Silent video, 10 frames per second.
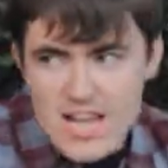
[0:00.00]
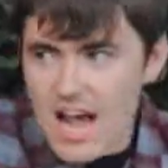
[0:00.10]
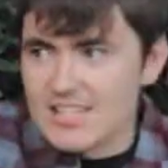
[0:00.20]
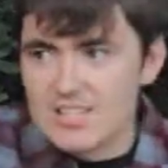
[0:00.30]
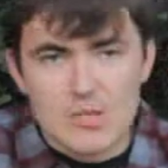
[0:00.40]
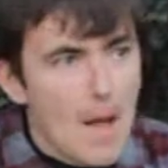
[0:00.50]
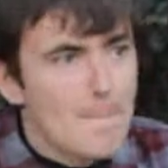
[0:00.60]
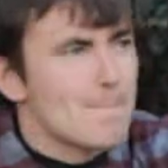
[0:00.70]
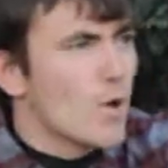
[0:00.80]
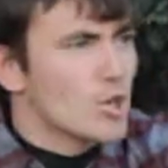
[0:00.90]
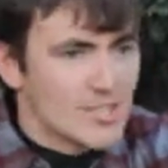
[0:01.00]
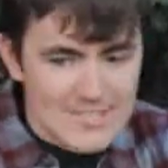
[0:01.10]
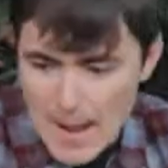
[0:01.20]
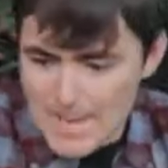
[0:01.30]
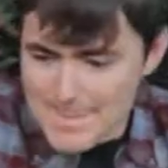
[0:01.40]
Guns,
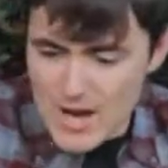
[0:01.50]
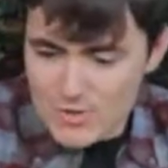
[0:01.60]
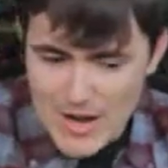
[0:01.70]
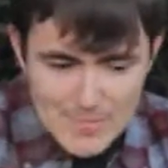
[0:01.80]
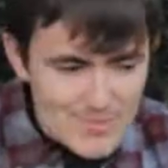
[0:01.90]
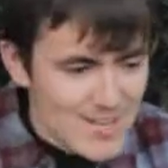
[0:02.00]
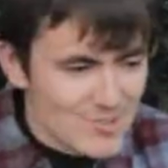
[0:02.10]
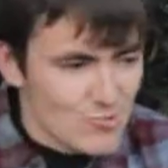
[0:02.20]
bullets, bear traps, and